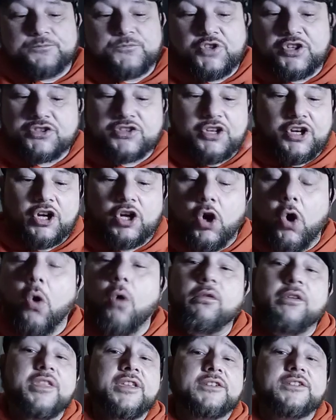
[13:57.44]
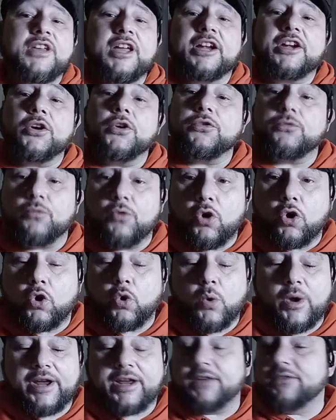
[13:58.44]
Just going to go over the tickers real
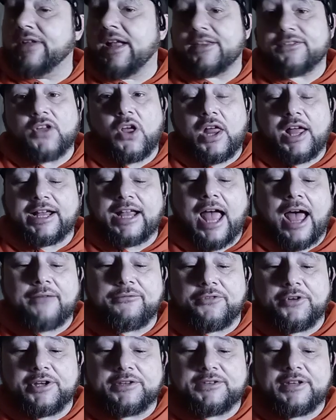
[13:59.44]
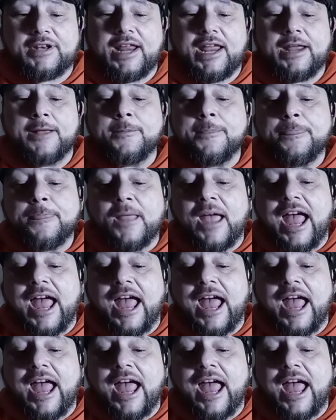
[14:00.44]
quick because that's all I got for you today.